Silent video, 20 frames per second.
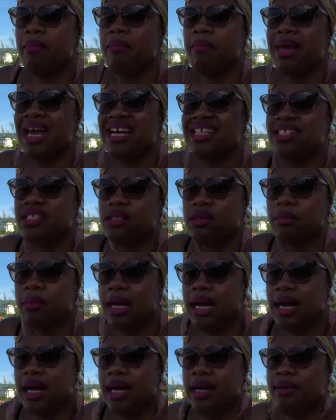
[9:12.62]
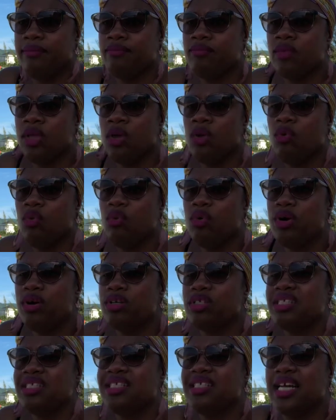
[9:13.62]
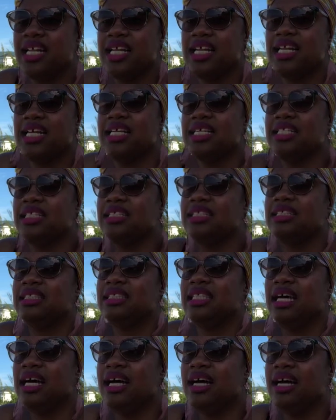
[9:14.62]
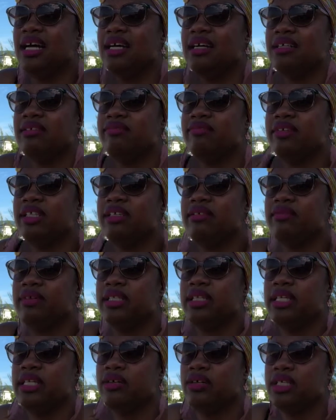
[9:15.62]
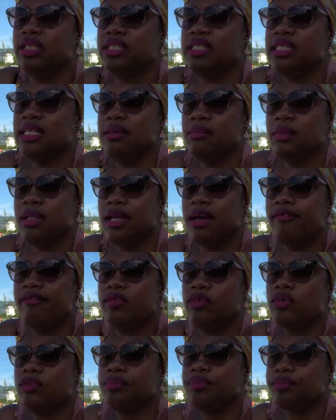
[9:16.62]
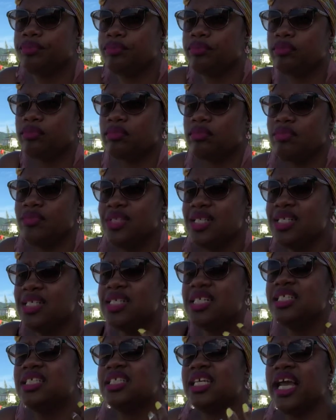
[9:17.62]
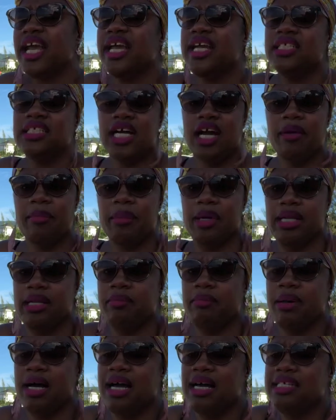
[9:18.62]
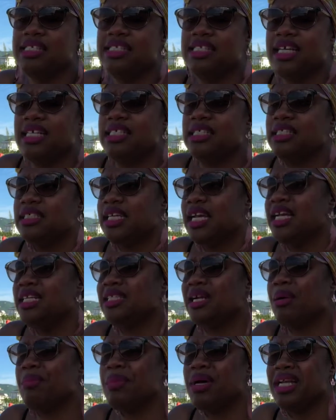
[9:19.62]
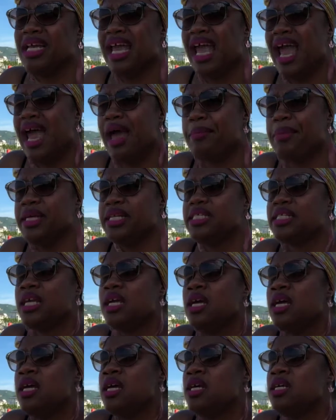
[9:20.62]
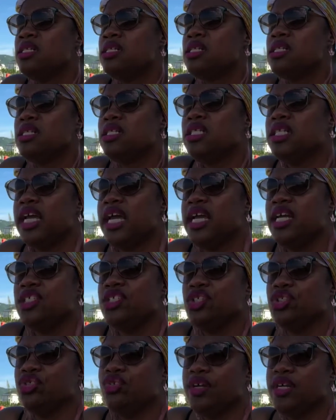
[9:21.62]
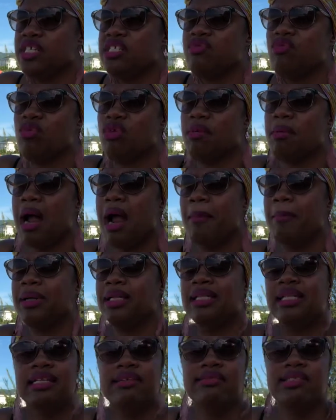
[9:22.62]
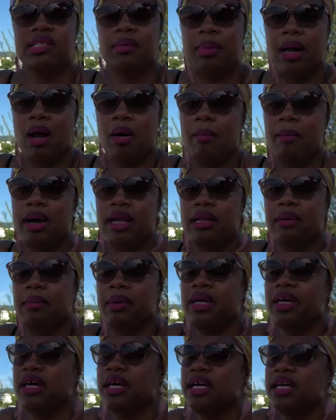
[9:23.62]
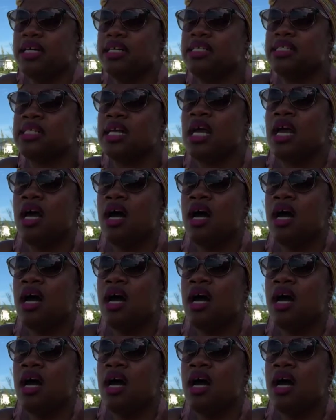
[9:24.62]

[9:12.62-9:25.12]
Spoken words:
Mastermind, we're studying really on a deep level to change our money mindset, to change our money habits, to change and transform our beliefs about money, because